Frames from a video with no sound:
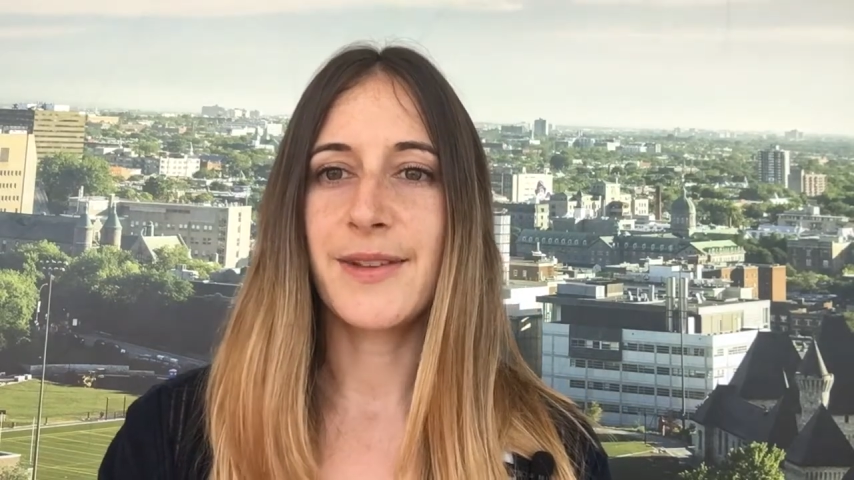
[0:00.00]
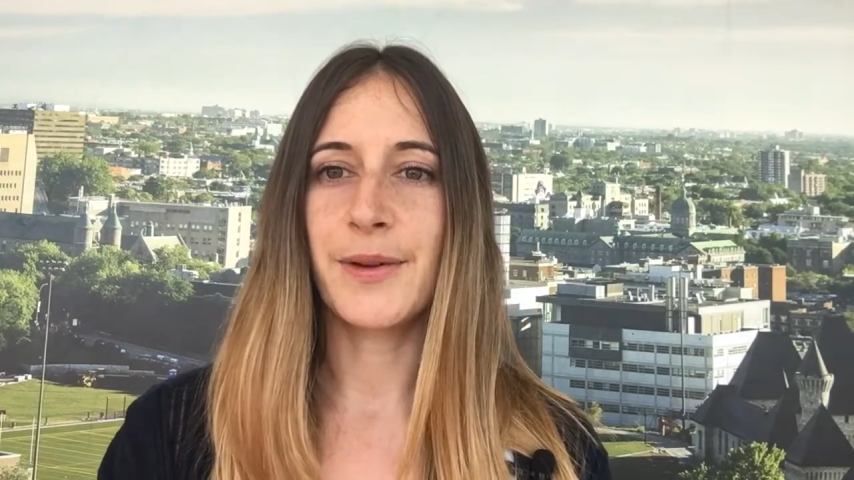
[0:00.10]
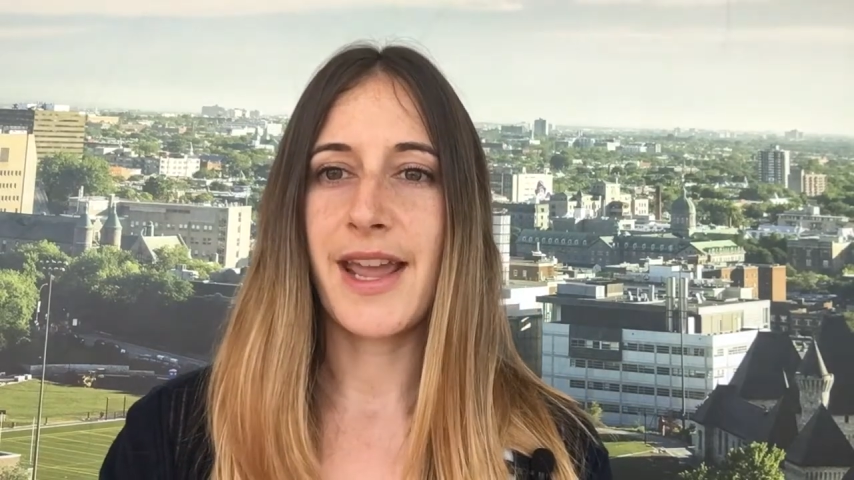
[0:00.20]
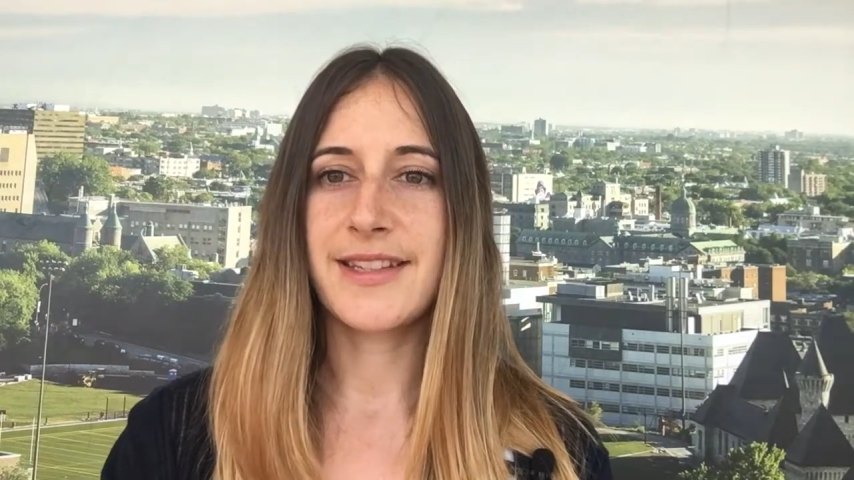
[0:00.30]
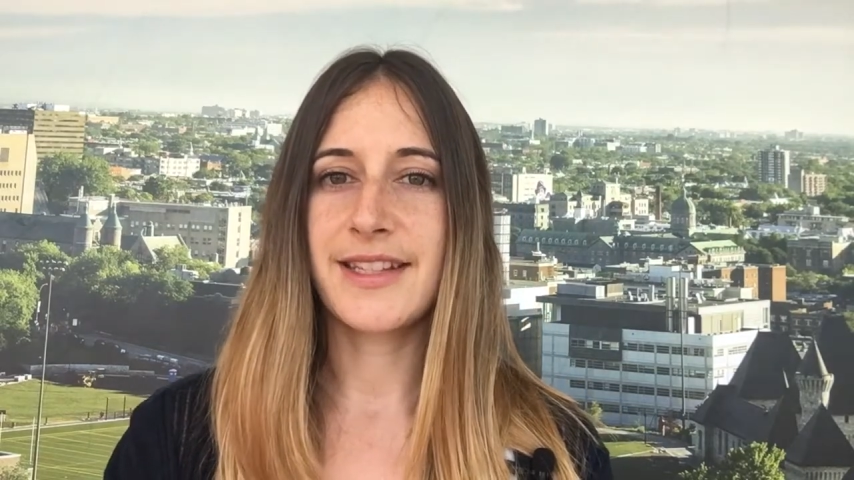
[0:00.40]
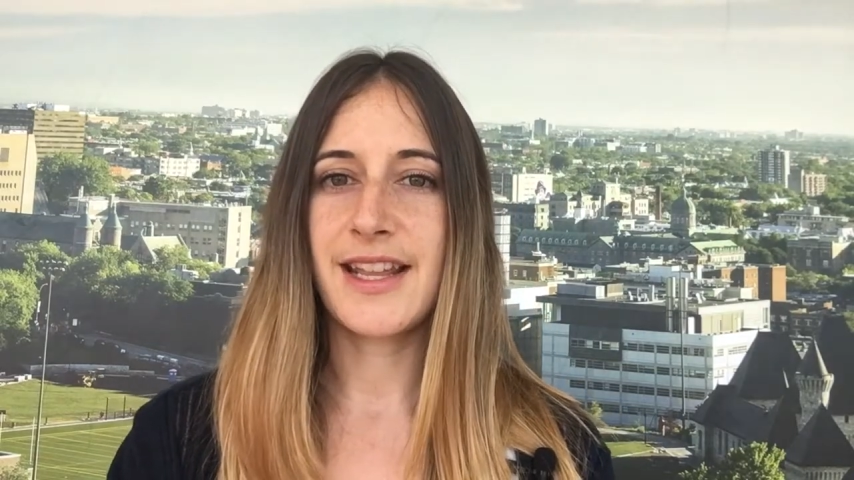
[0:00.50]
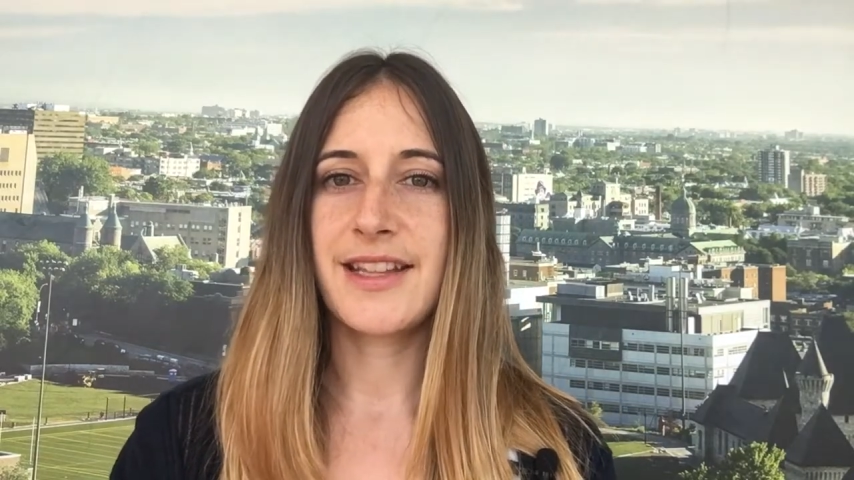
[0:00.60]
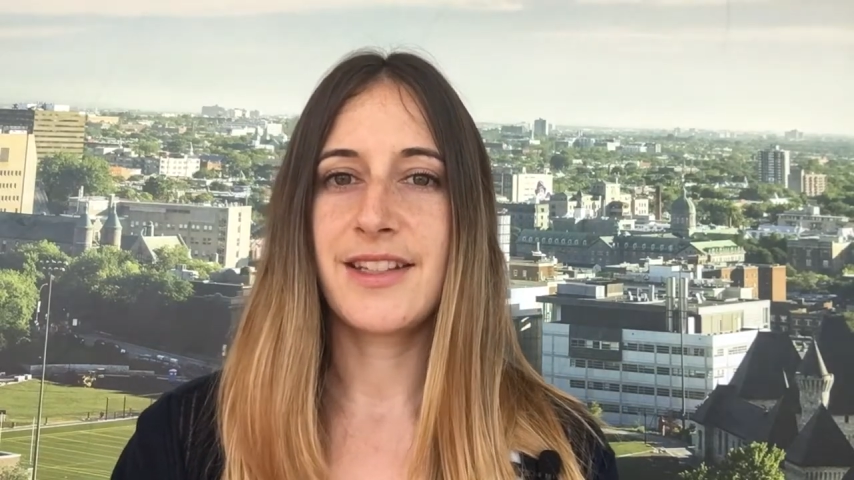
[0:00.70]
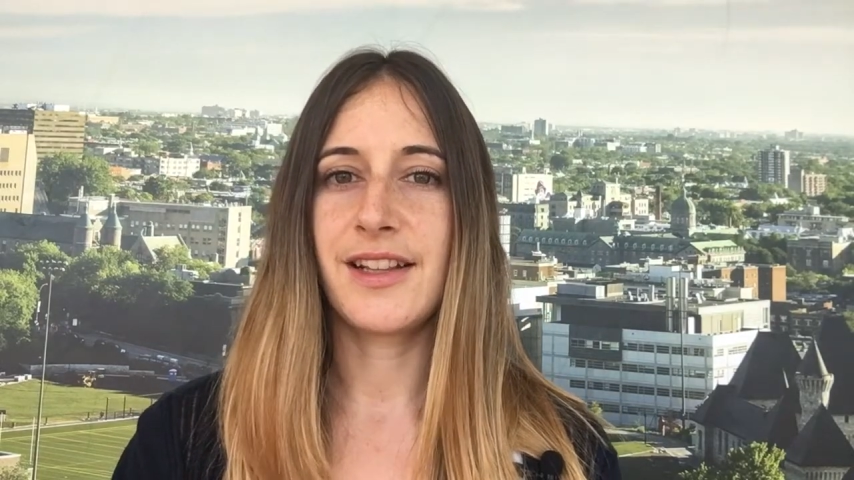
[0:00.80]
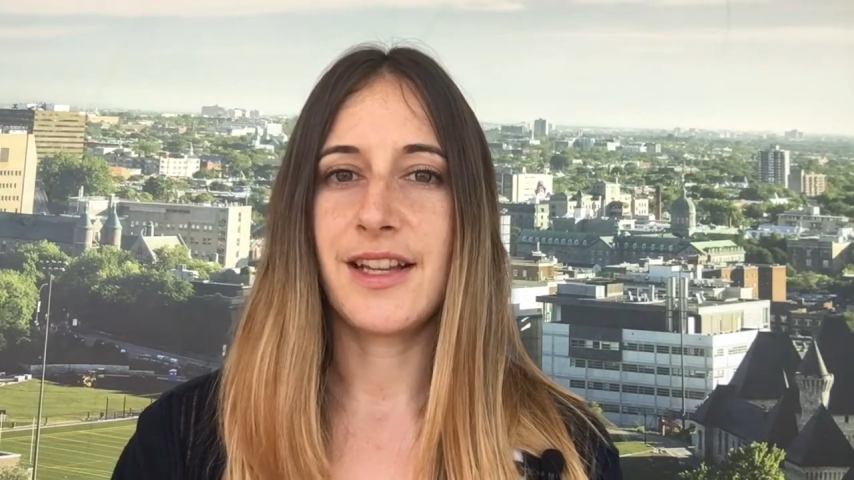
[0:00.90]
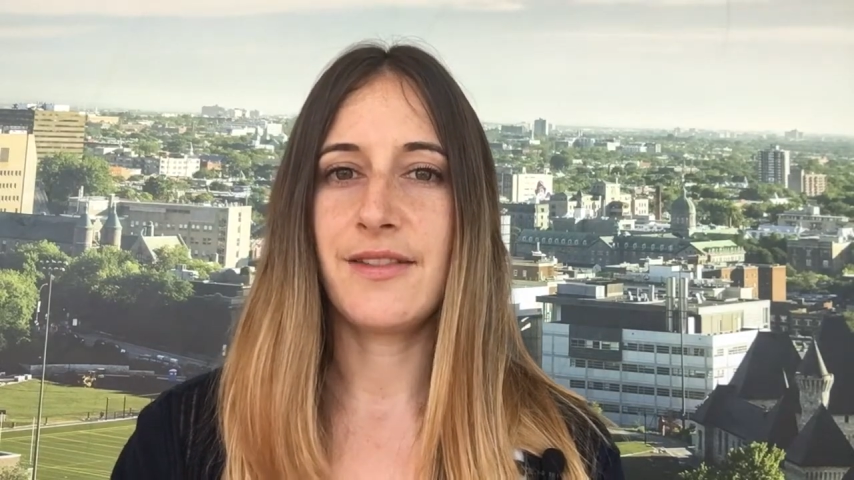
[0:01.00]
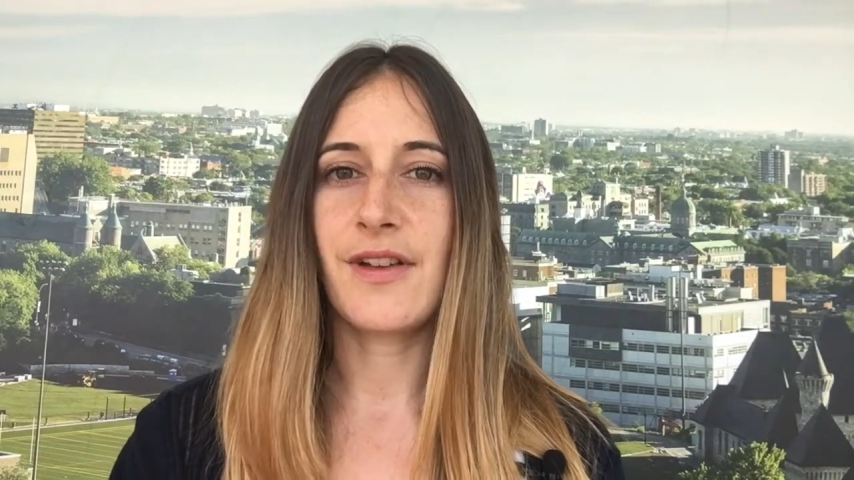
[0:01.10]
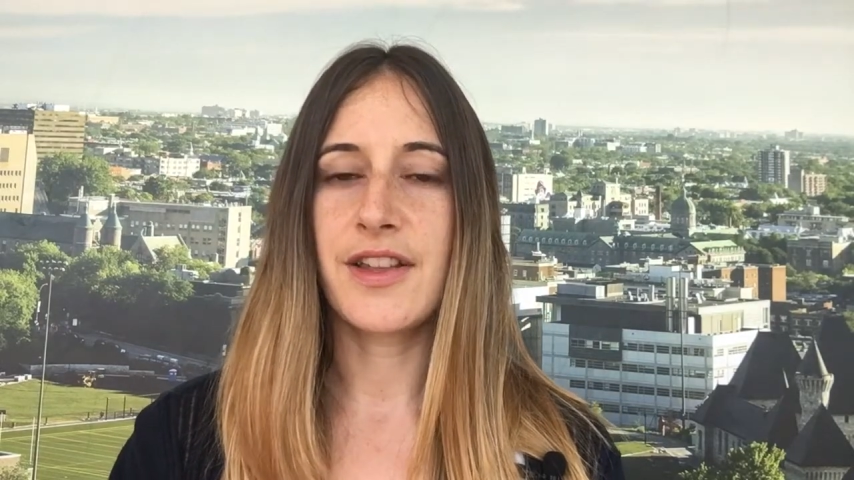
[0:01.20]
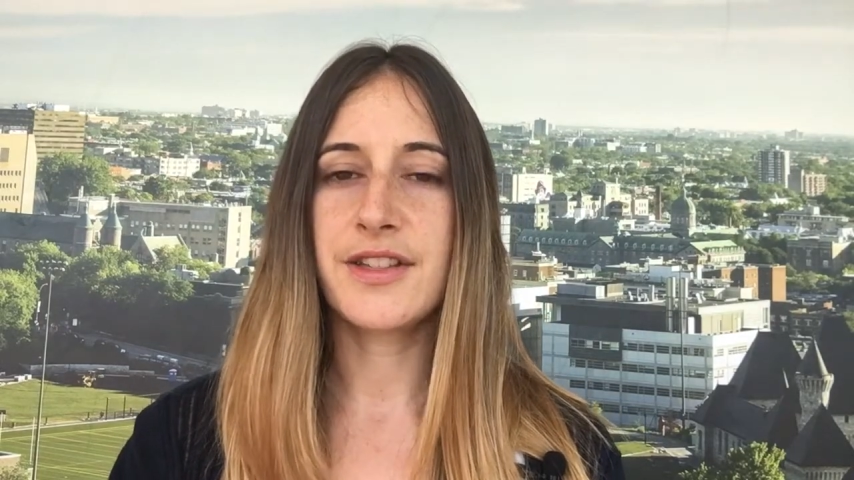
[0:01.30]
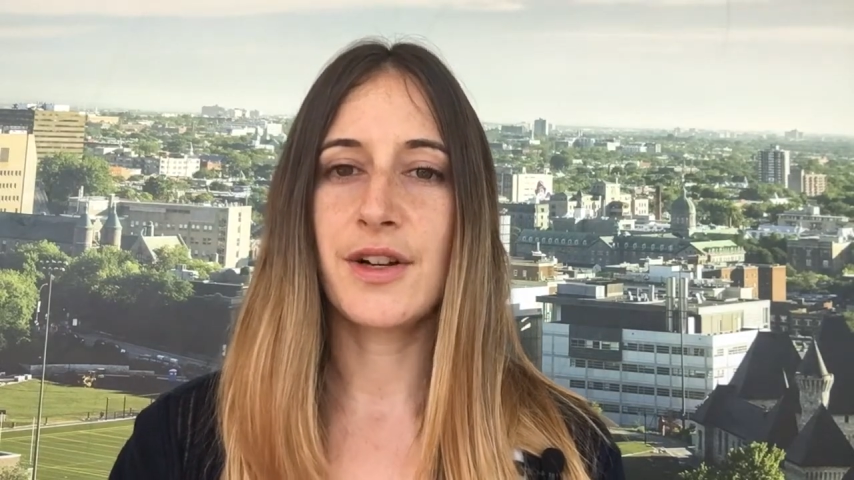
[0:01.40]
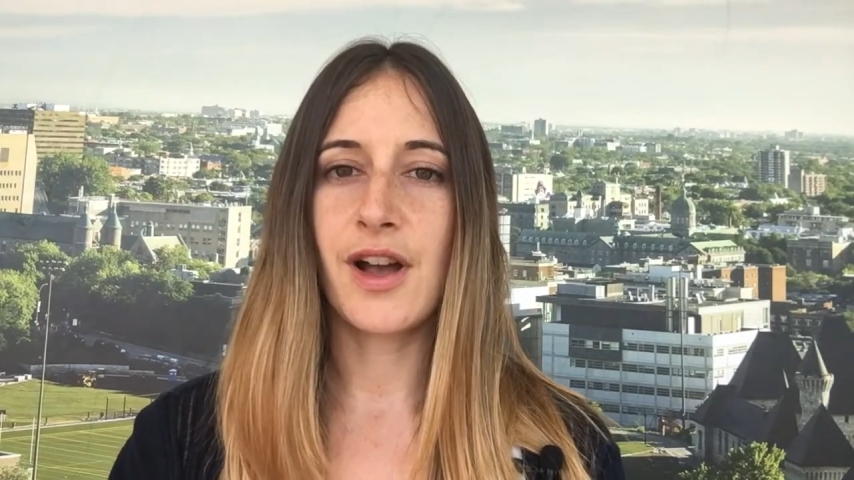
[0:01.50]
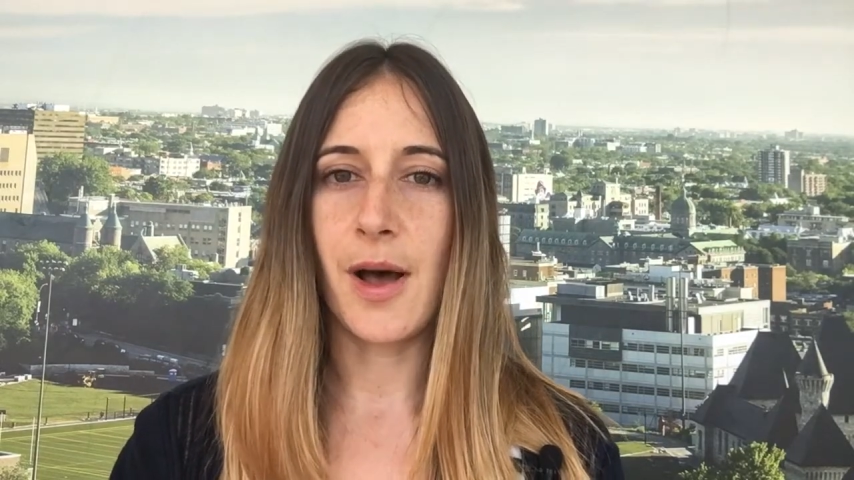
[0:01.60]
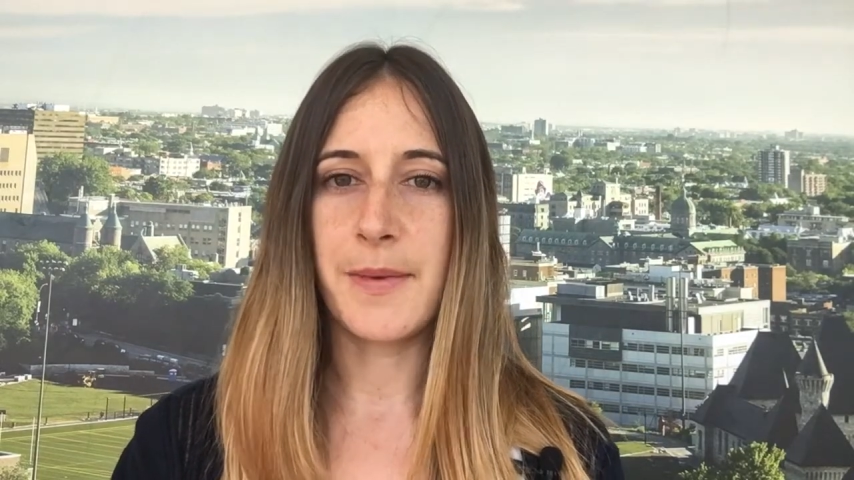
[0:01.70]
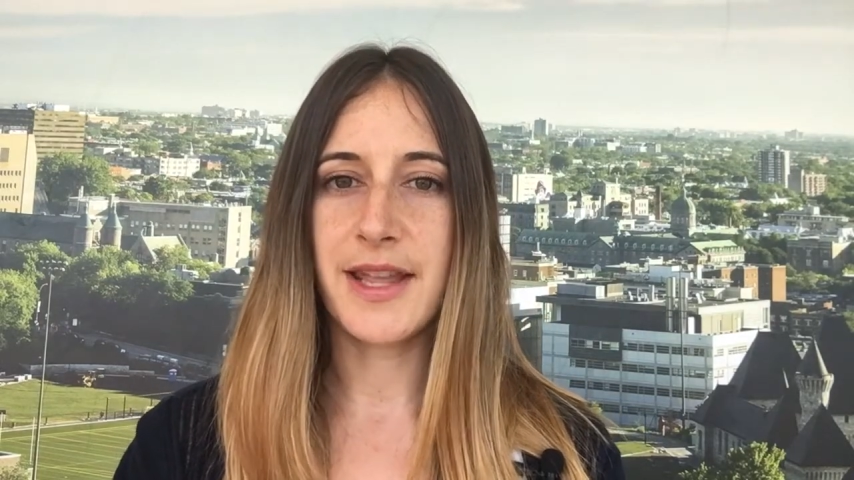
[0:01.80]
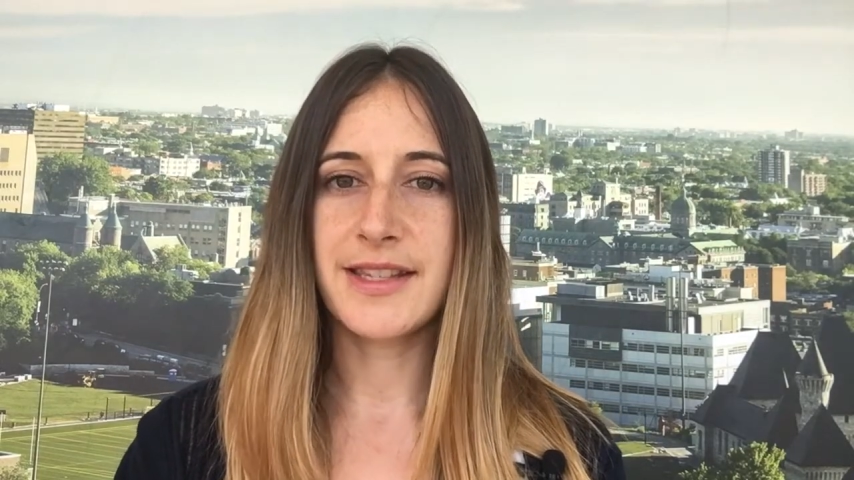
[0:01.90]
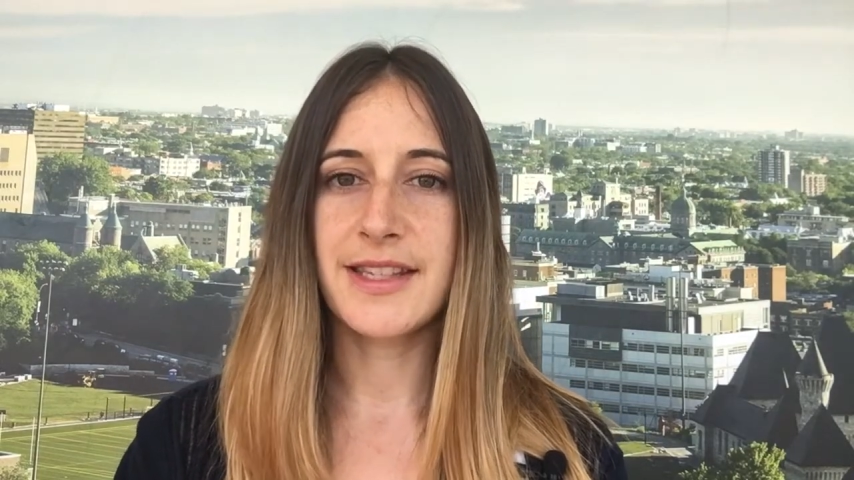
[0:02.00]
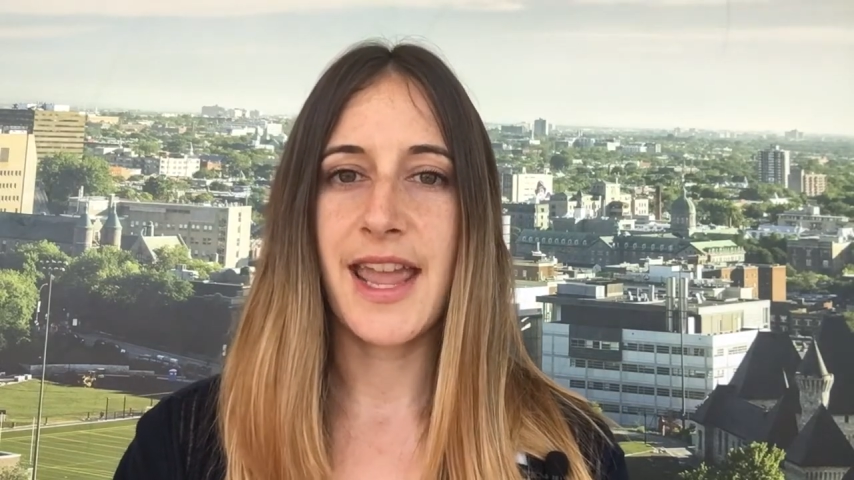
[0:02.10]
Don't hesitate to leave us your comments